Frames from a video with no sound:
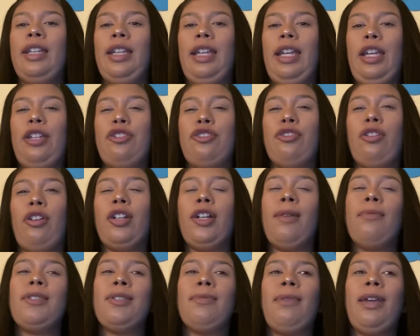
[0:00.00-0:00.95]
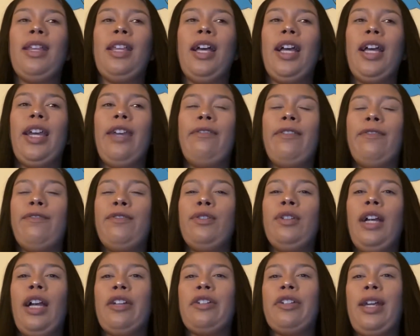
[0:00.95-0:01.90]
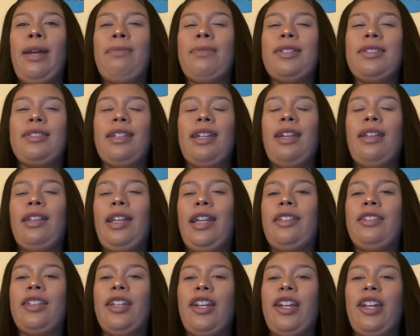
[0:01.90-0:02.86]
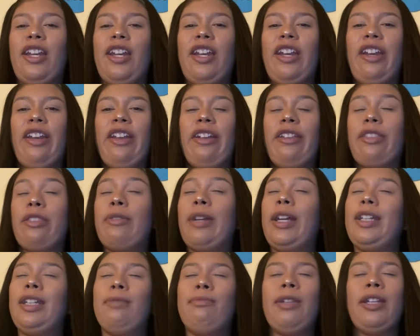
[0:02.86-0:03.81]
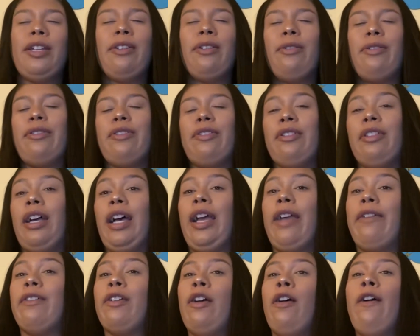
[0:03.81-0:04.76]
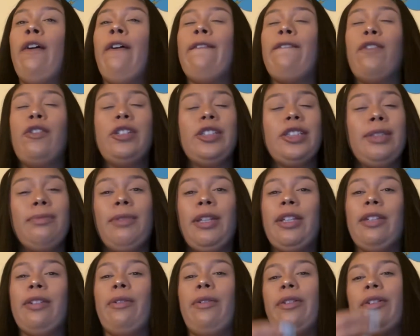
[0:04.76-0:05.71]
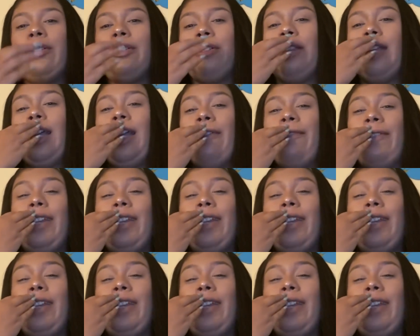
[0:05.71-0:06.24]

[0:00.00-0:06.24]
And she's like, come to my live. If you got crap to say, like, da-da-da-da-da, threatening me to go in her live, forcing me to go in her live.